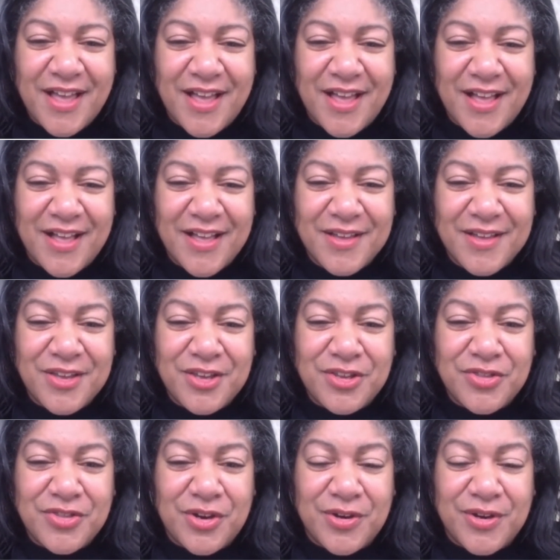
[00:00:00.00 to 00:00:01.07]

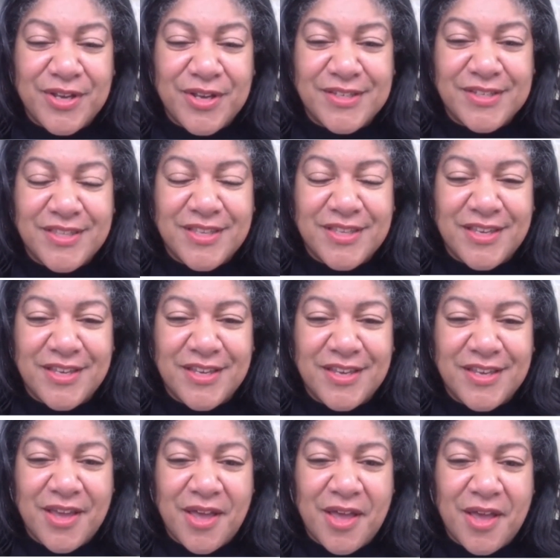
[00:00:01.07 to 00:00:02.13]
There is
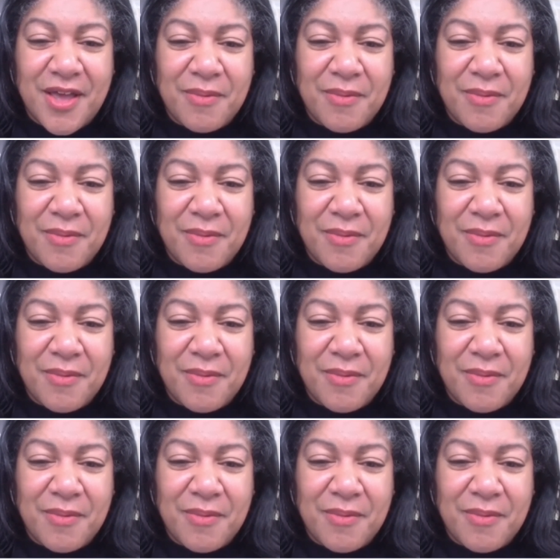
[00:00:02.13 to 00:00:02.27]
the